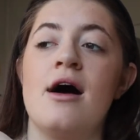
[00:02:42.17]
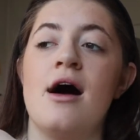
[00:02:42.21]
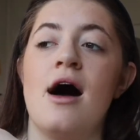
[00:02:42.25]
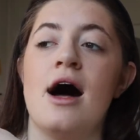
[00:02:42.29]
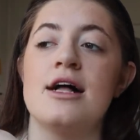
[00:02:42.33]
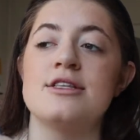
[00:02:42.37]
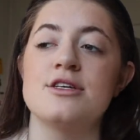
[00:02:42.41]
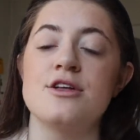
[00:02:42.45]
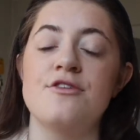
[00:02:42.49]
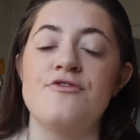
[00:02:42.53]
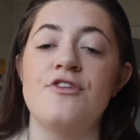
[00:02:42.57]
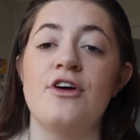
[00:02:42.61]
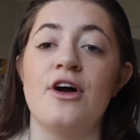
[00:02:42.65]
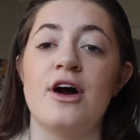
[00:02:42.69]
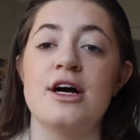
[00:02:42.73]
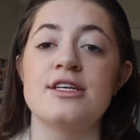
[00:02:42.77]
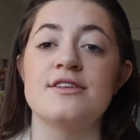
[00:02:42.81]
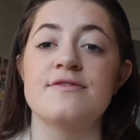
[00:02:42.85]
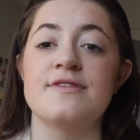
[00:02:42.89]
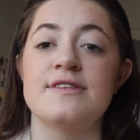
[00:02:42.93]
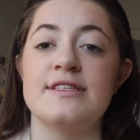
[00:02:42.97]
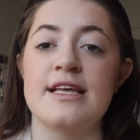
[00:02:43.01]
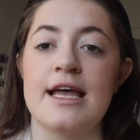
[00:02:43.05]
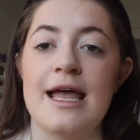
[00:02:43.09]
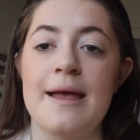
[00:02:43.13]
I don't know if you guys
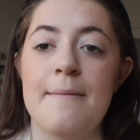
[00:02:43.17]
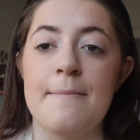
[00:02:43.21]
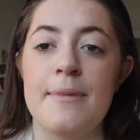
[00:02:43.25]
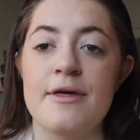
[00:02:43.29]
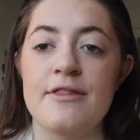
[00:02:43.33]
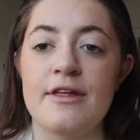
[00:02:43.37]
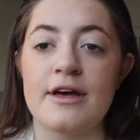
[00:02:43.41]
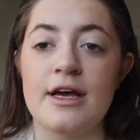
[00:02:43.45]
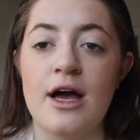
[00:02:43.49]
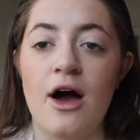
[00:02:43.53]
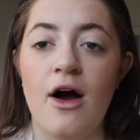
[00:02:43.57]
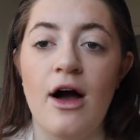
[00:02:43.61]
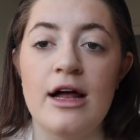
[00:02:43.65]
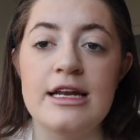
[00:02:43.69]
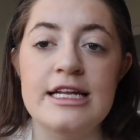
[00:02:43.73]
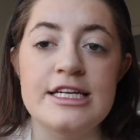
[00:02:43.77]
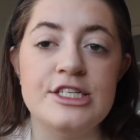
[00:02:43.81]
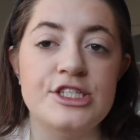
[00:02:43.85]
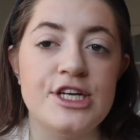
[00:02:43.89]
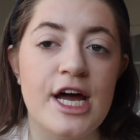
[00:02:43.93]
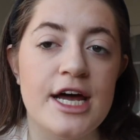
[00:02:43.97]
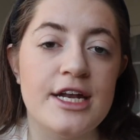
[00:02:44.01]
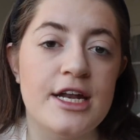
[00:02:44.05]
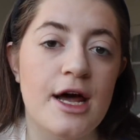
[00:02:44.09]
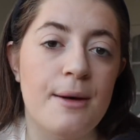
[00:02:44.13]
have seen, but the Kylie
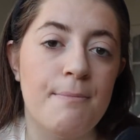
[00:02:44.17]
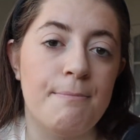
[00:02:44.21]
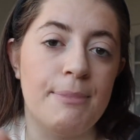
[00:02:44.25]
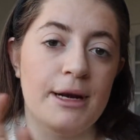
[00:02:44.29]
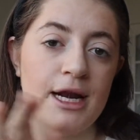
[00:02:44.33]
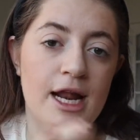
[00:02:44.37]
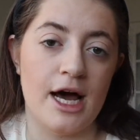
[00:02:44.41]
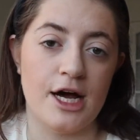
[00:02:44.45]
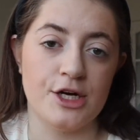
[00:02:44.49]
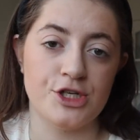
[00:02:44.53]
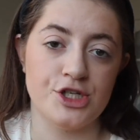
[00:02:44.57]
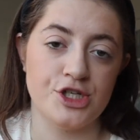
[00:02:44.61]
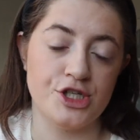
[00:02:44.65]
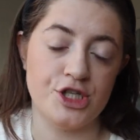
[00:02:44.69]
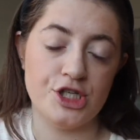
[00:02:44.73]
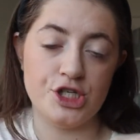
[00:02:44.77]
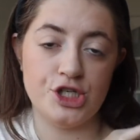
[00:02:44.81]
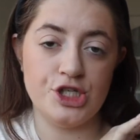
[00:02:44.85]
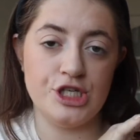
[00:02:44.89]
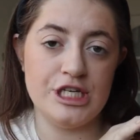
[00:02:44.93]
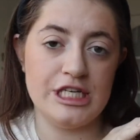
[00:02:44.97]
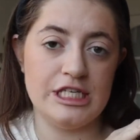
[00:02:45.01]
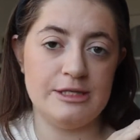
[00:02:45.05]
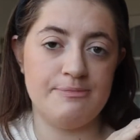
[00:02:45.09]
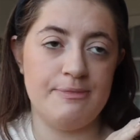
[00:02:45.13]
Jenner blush that
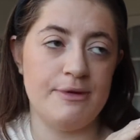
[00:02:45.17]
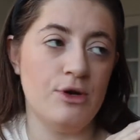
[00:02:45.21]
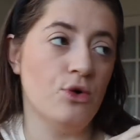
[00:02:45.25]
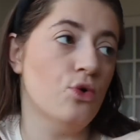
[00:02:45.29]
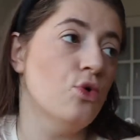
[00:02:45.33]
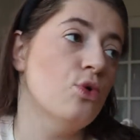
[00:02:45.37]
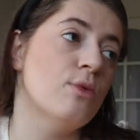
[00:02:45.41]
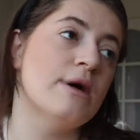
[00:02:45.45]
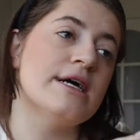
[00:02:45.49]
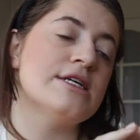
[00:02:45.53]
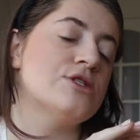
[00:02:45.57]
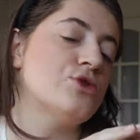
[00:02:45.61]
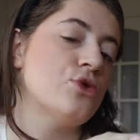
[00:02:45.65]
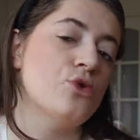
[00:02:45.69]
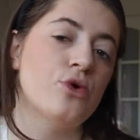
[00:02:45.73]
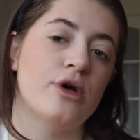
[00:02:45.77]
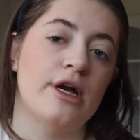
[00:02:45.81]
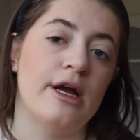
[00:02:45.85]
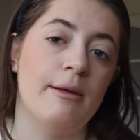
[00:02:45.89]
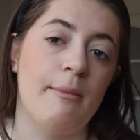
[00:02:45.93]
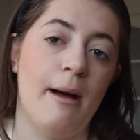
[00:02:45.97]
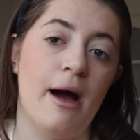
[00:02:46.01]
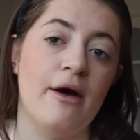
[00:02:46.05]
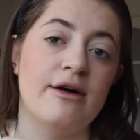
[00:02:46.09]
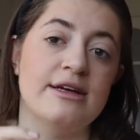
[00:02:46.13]
she's been always
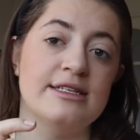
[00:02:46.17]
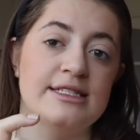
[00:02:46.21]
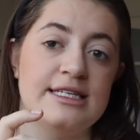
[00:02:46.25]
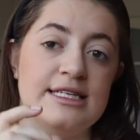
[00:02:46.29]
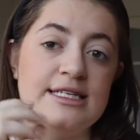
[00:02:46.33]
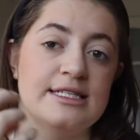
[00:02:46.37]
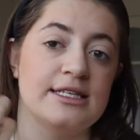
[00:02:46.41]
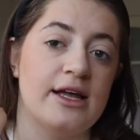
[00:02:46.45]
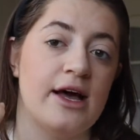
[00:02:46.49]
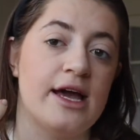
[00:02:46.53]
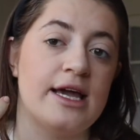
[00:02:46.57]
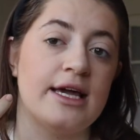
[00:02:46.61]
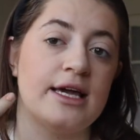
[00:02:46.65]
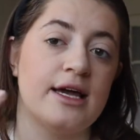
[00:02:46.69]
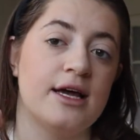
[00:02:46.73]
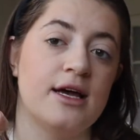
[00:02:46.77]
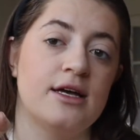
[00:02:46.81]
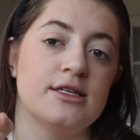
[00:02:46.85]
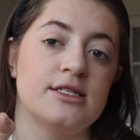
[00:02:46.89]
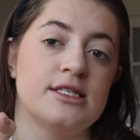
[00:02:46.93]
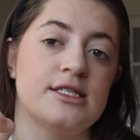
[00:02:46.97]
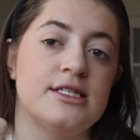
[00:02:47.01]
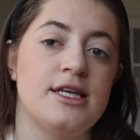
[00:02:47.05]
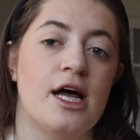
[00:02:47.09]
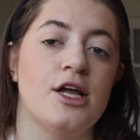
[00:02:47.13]
talking about is it's like
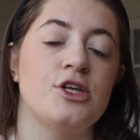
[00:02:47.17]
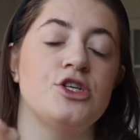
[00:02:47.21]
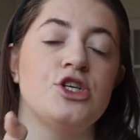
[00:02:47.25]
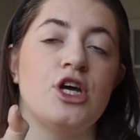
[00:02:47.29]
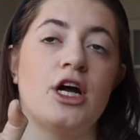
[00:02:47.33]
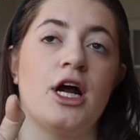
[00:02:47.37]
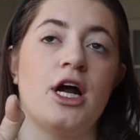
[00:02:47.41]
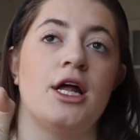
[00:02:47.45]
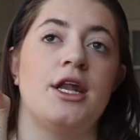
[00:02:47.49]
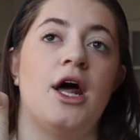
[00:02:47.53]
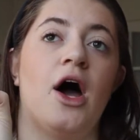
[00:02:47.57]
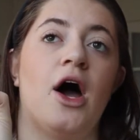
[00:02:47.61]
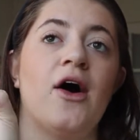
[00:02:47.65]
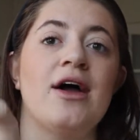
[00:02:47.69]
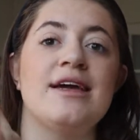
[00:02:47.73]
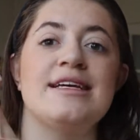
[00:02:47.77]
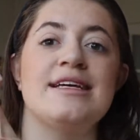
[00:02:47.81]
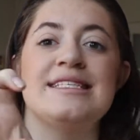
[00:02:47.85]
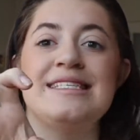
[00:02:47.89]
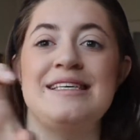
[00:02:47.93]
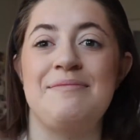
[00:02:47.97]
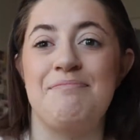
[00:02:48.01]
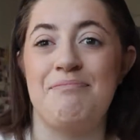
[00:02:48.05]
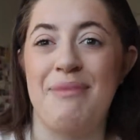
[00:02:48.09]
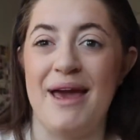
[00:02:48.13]
such like an
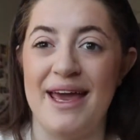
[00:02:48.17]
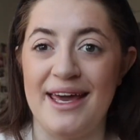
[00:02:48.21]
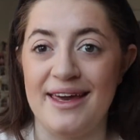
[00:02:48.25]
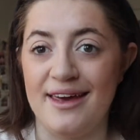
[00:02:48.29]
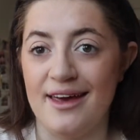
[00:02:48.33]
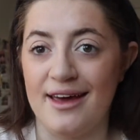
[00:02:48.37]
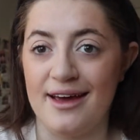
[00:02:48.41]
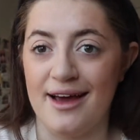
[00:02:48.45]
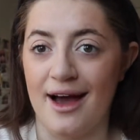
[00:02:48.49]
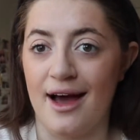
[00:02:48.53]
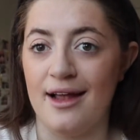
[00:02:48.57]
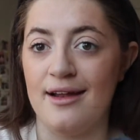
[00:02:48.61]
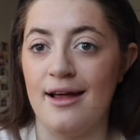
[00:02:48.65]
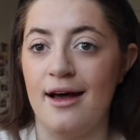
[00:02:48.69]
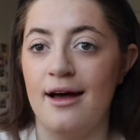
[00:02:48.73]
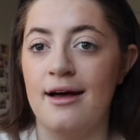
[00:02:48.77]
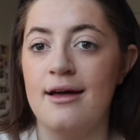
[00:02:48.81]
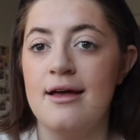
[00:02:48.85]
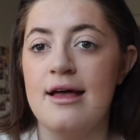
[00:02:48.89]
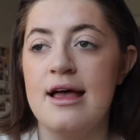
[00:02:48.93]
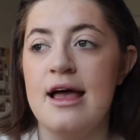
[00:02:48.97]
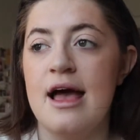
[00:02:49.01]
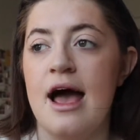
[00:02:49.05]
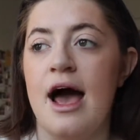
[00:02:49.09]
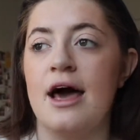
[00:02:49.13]
icy pink colour.
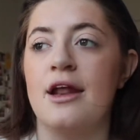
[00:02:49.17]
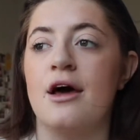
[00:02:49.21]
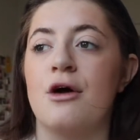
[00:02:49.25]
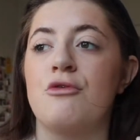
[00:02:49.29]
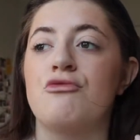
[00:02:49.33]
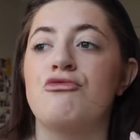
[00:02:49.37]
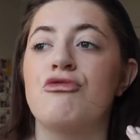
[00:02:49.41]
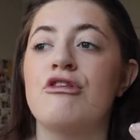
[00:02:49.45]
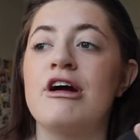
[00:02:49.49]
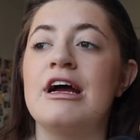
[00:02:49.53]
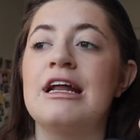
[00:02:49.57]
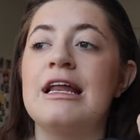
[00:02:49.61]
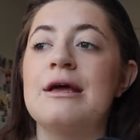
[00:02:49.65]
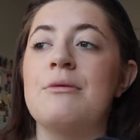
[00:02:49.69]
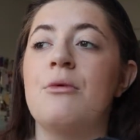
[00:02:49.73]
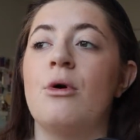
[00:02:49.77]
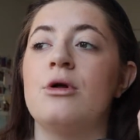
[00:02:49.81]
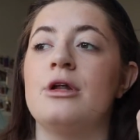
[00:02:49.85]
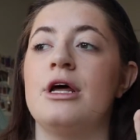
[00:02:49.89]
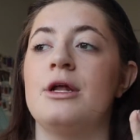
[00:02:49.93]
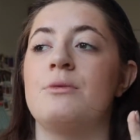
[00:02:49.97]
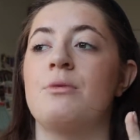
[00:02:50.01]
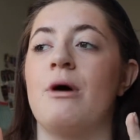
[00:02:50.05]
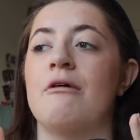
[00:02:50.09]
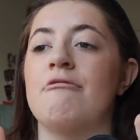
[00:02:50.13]
And I really
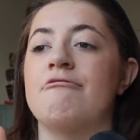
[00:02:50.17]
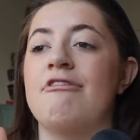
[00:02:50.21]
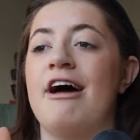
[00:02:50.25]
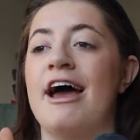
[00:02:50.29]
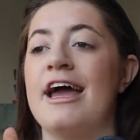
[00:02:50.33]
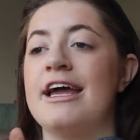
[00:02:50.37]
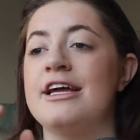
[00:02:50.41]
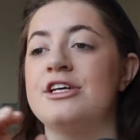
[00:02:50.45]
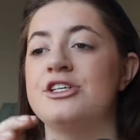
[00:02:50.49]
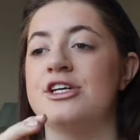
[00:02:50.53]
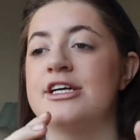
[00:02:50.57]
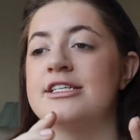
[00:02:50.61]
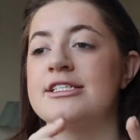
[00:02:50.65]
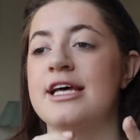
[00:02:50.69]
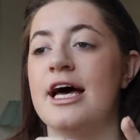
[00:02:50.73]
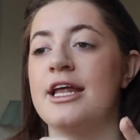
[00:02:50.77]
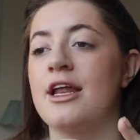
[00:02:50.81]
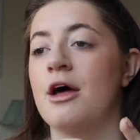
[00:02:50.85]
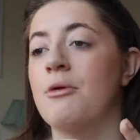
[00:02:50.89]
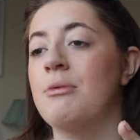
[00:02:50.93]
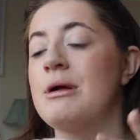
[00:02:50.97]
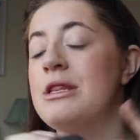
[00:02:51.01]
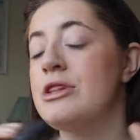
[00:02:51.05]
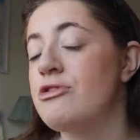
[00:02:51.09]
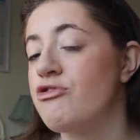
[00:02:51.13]
wanted one for ages. And
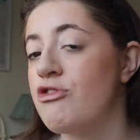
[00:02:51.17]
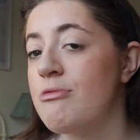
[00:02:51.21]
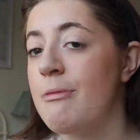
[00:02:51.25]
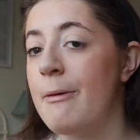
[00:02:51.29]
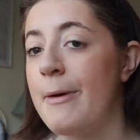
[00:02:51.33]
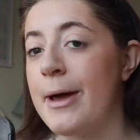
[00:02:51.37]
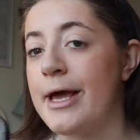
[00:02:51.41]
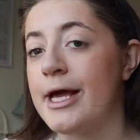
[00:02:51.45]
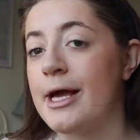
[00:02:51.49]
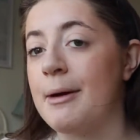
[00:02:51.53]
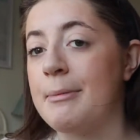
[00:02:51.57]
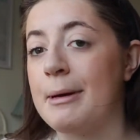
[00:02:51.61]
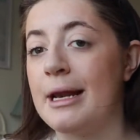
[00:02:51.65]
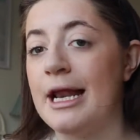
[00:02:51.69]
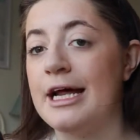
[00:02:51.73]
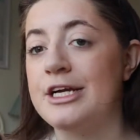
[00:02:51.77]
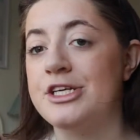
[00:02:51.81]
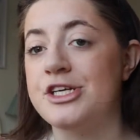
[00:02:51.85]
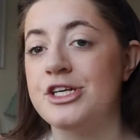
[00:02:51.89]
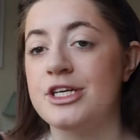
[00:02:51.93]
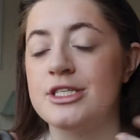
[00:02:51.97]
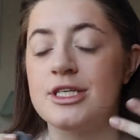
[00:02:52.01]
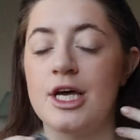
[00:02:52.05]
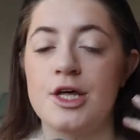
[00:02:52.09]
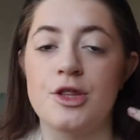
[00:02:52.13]
I went through my makeup
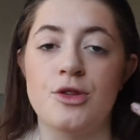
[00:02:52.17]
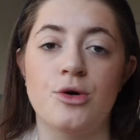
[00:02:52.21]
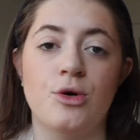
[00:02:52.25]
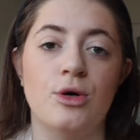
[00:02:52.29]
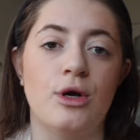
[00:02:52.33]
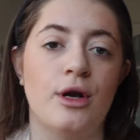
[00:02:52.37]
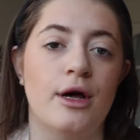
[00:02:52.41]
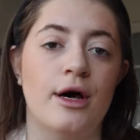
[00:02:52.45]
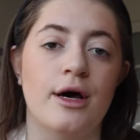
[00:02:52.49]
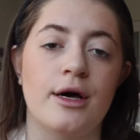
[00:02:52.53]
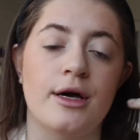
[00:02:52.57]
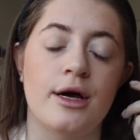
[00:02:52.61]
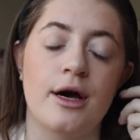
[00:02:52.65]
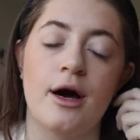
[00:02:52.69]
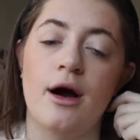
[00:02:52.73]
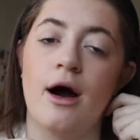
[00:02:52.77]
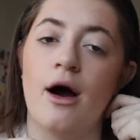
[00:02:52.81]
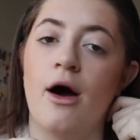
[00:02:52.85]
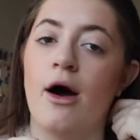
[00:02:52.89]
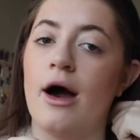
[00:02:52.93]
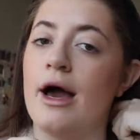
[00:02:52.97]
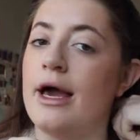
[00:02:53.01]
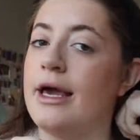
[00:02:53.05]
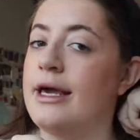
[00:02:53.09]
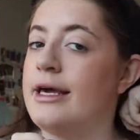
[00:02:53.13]
collection because I thought, look,
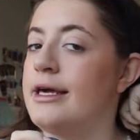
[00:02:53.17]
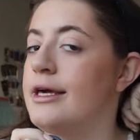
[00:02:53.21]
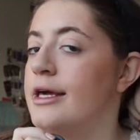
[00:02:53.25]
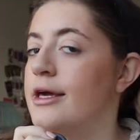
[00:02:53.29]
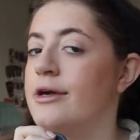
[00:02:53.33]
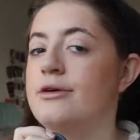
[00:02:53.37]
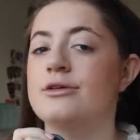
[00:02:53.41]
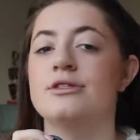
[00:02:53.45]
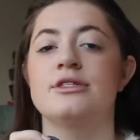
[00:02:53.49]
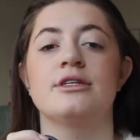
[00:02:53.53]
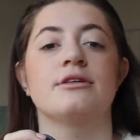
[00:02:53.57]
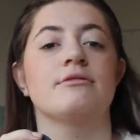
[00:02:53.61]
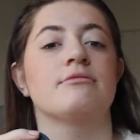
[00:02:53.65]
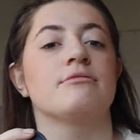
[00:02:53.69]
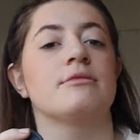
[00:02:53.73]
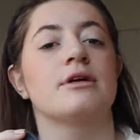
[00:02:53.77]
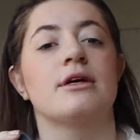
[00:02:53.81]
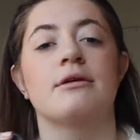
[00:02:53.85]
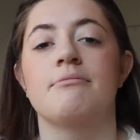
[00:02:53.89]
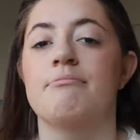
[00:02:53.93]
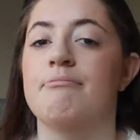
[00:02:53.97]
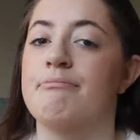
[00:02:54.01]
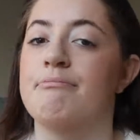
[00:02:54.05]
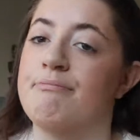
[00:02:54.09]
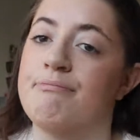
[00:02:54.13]
I used to
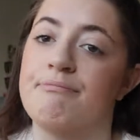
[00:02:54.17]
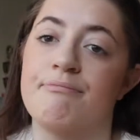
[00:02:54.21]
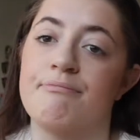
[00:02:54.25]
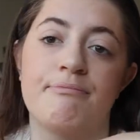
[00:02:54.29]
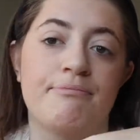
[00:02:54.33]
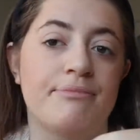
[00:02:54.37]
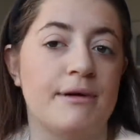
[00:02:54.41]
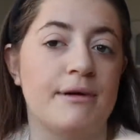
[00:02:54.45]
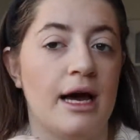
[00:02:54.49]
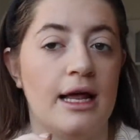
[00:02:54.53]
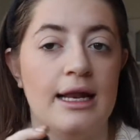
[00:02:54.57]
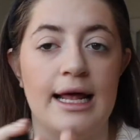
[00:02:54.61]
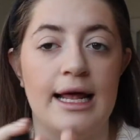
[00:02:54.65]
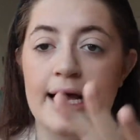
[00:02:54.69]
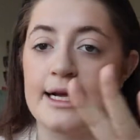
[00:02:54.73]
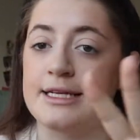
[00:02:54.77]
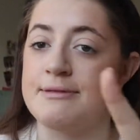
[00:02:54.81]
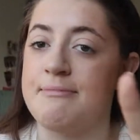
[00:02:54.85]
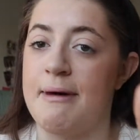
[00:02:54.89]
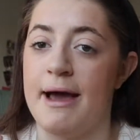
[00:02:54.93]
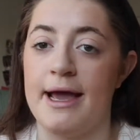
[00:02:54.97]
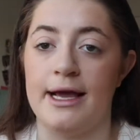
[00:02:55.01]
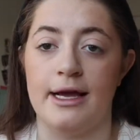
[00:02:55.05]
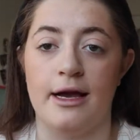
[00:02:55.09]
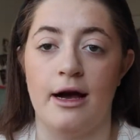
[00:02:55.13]
collect
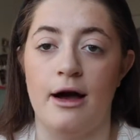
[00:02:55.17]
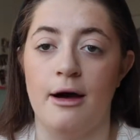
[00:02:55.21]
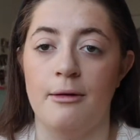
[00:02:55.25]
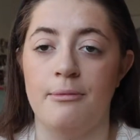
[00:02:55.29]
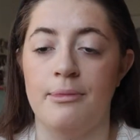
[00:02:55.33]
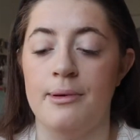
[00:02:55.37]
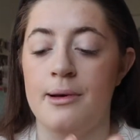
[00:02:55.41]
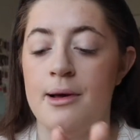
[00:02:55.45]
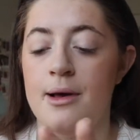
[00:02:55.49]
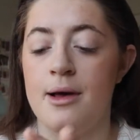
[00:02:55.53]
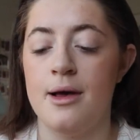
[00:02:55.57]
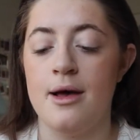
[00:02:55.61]
makeup.